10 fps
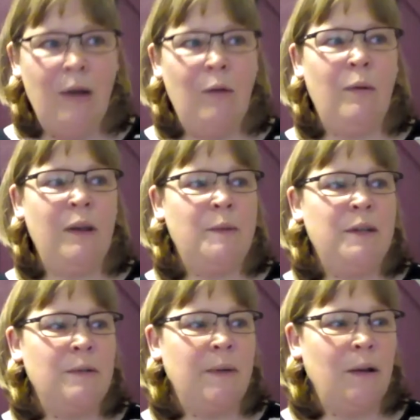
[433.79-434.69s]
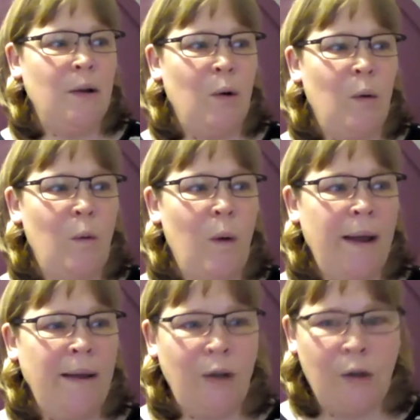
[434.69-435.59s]
we'd be doing
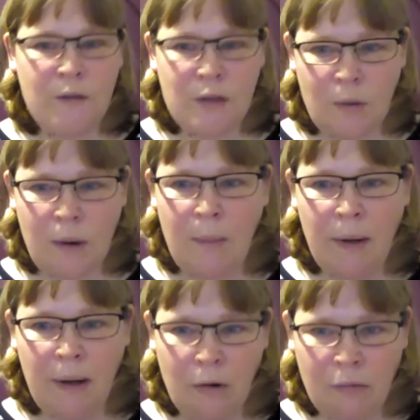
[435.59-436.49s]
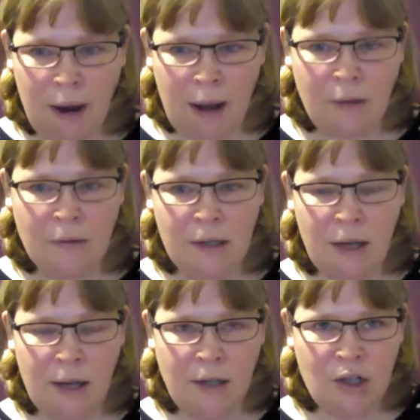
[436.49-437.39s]
quite a lot of scrabbling around
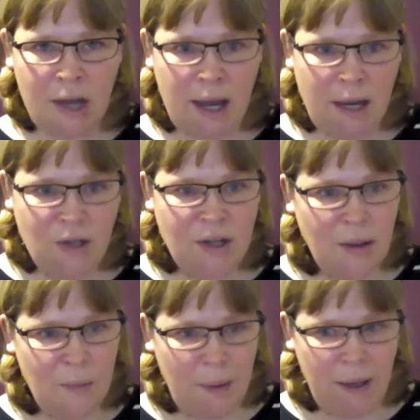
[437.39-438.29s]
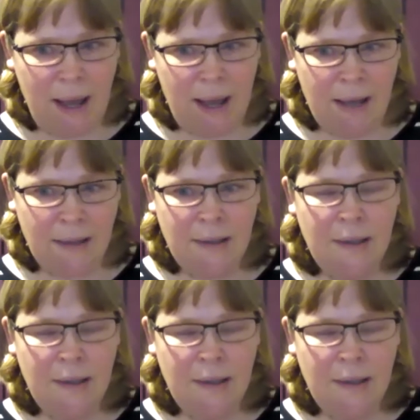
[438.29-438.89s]
and changing the plan